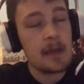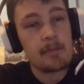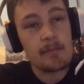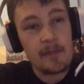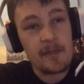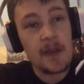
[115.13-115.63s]

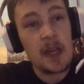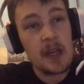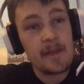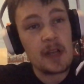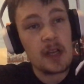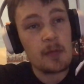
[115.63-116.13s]

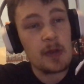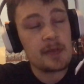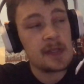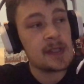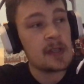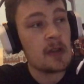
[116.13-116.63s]
very well
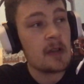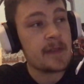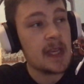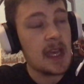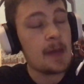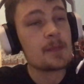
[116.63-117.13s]
deserved.
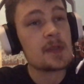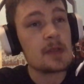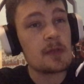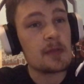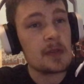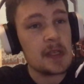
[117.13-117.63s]

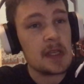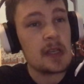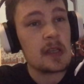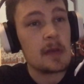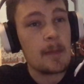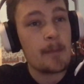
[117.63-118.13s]

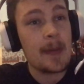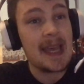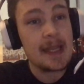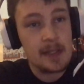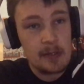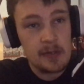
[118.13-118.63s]
Absolutely
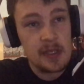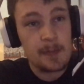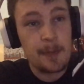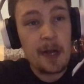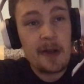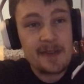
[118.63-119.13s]
battered
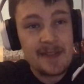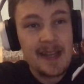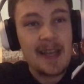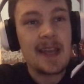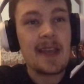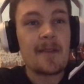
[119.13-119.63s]
Spurs
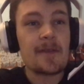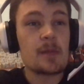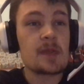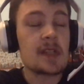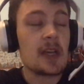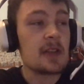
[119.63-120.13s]
from
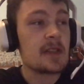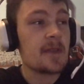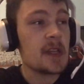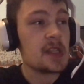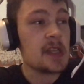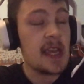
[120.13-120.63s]
start to
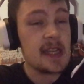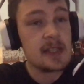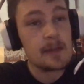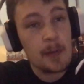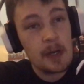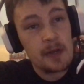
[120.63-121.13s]
finish. Yes,
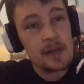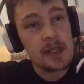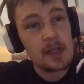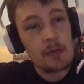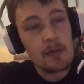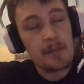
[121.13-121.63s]
Spurs,
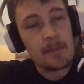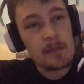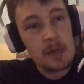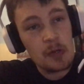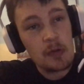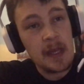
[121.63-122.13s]
you know,
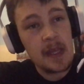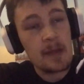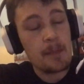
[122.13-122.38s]
hit the